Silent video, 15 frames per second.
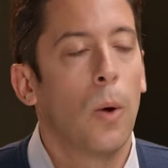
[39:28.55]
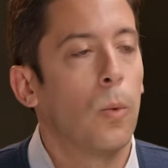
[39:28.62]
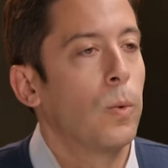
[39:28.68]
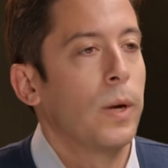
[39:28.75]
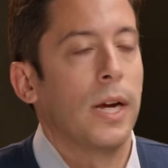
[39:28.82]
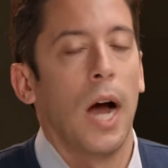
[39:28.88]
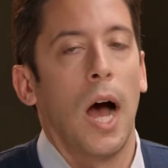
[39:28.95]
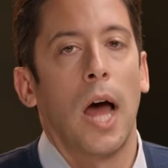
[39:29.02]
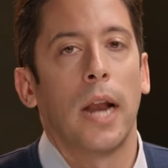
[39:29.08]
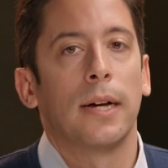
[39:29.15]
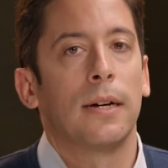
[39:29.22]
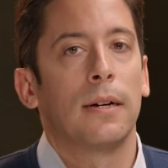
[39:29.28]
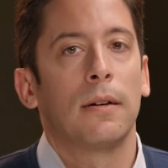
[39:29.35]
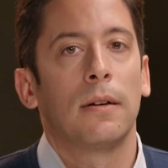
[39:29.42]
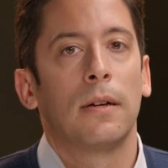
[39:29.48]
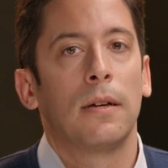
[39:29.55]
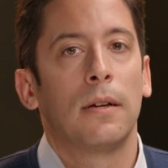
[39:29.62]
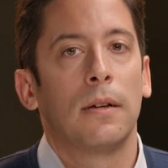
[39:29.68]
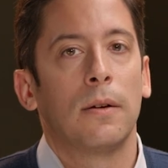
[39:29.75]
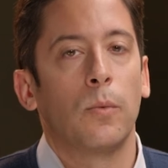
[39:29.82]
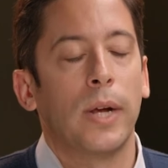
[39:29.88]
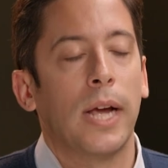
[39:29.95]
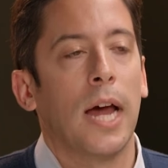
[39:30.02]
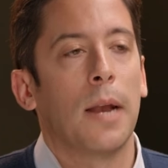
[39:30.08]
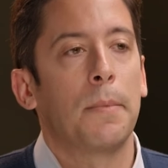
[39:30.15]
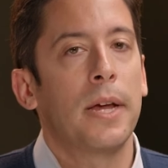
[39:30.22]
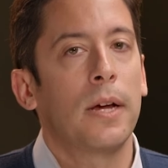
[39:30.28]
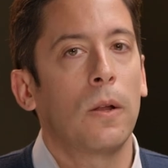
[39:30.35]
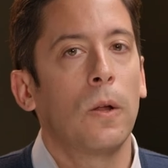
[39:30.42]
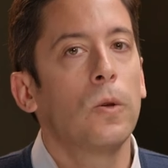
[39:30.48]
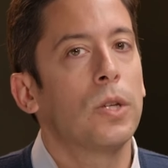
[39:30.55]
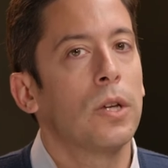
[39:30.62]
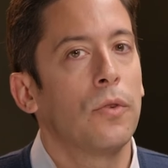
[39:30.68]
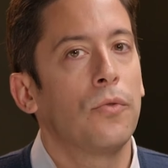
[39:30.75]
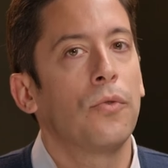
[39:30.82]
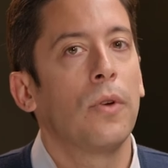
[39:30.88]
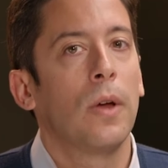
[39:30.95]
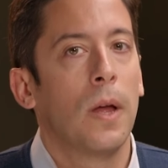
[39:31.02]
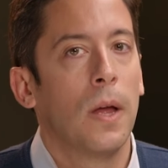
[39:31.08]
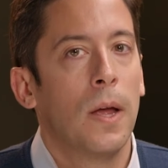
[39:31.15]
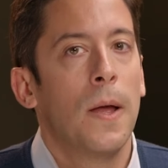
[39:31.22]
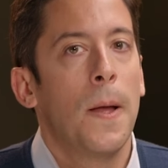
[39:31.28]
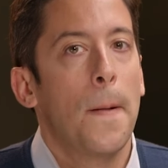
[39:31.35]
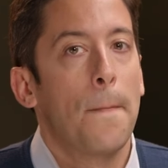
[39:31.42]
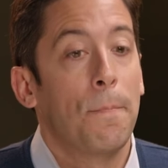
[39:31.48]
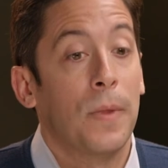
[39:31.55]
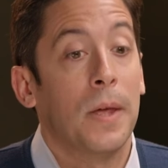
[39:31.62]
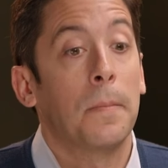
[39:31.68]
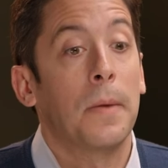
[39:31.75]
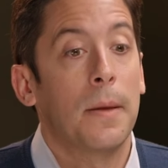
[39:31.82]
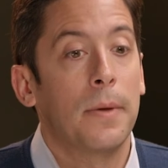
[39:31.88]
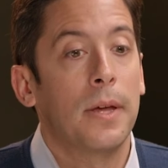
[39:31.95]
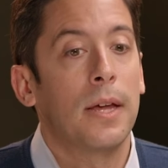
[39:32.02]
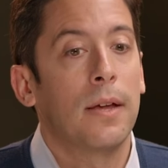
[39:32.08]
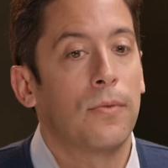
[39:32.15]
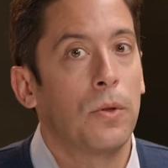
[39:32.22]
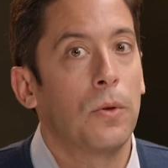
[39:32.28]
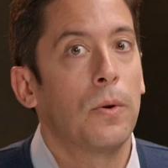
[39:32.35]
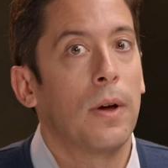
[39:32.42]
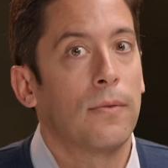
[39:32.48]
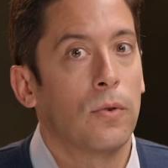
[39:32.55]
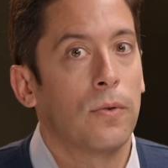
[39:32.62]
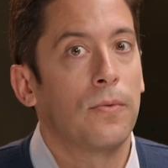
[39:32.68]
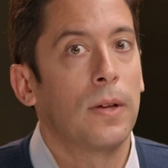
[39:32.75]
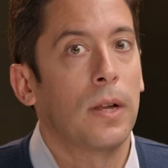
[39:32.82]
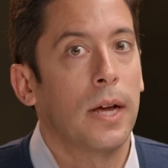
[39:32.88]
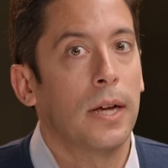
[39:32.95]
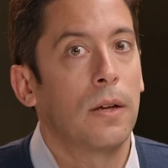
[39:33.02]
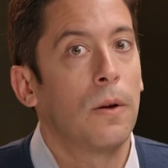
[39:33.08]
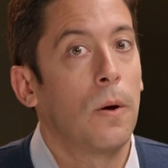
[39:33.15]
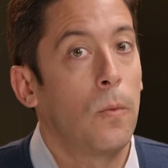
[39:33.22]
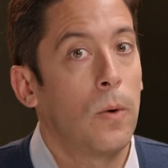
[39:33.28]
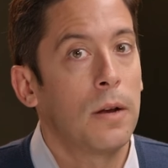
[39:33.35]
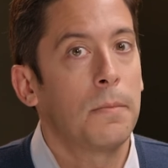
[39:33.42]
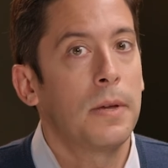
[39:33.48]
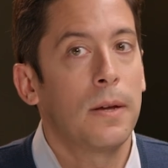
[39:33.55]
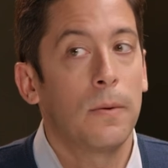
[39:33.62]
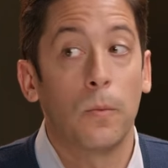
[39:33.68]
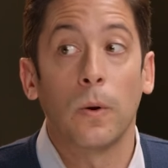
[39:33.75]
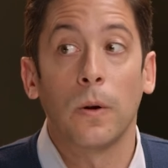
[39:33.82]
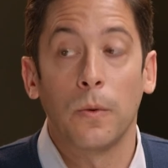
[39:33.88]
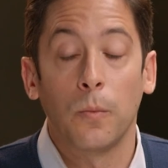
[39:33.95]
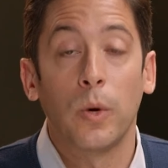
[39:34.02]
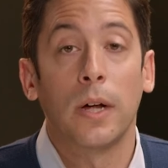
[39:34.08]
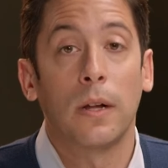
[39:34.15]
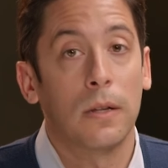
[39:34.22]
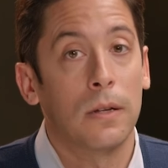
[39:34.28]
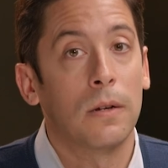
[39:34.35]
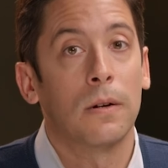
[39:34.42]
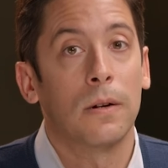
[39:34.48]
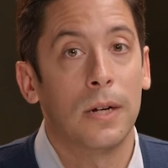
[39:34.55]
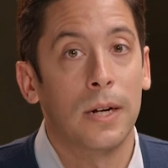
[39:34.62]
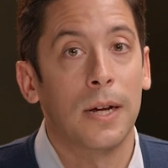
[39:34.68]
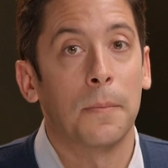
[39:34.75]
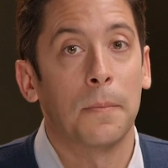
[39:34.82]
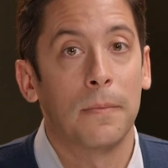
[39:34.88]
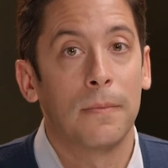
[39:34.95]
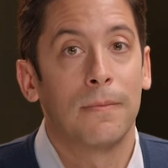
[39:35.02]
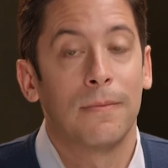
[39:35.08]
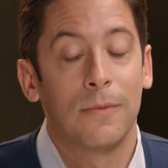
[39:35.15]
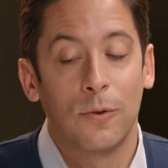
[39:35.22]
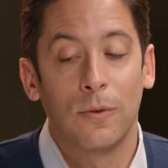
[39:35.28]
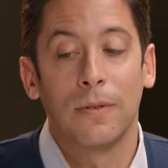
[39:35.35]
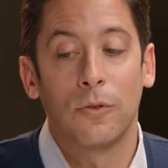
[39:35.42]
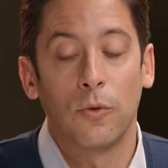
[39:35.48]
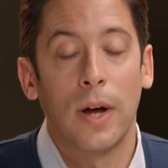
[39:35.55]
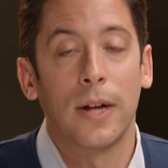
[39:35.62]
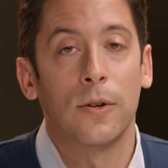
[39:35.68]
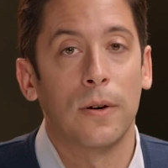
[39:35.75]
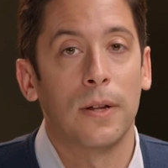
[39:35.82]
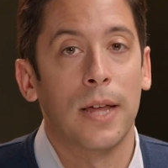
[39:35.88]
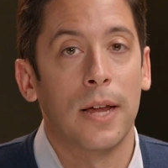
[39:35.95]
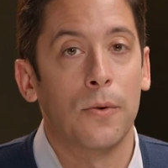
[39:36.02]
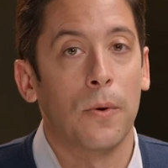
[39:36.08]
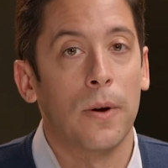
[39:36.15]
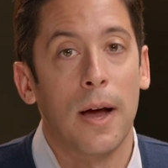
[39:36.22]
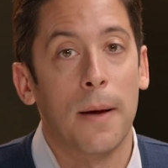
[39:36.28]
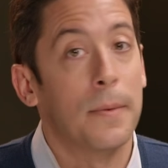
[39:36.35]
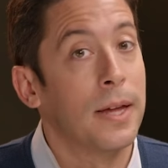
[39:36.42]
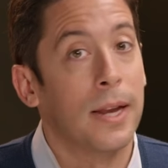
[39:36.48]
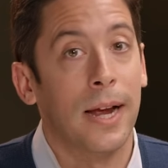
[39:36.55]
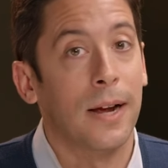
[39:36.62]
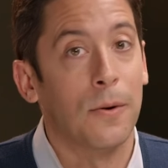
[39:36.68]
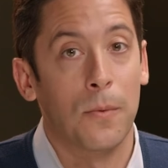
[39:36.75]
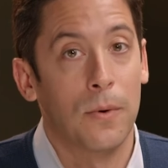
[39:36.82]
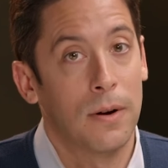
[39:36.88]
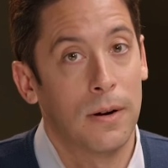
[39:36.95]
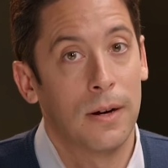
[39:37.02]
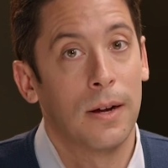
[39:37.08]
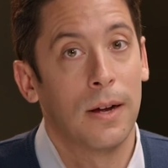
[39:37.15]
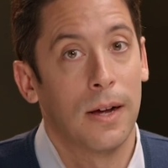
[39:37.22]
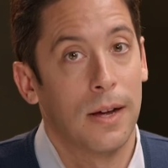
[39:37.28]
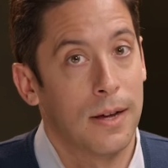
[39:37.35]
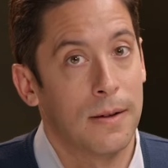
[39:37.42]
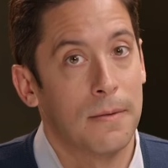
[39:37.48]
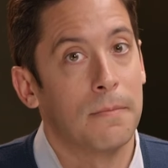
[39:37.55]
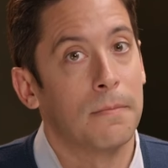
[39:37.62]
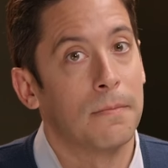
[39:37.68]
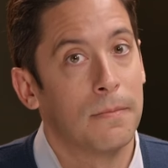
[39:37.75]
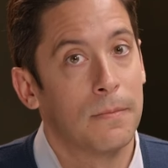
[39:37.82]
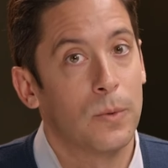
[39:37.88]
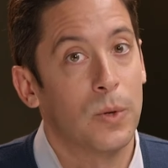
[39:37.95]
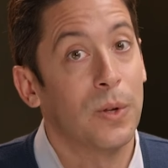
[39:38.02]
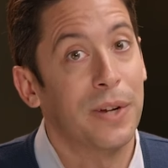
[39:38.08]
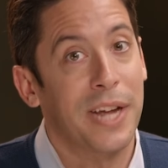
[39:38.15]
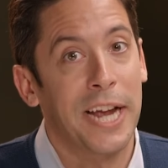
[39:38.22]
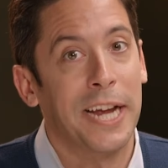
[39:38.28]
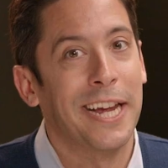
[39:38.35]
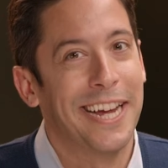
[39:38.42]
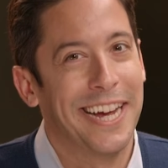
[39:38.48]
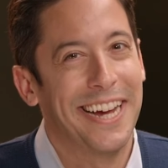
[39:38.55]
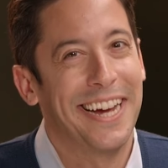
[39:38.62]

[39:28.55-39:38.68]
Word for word: We gotta, we gotta be inclusive. And maybe if you ever feel like you don't want to be, well, you're going to try turning that doorknob. It ain't gonna work. Um, it's a little kinky.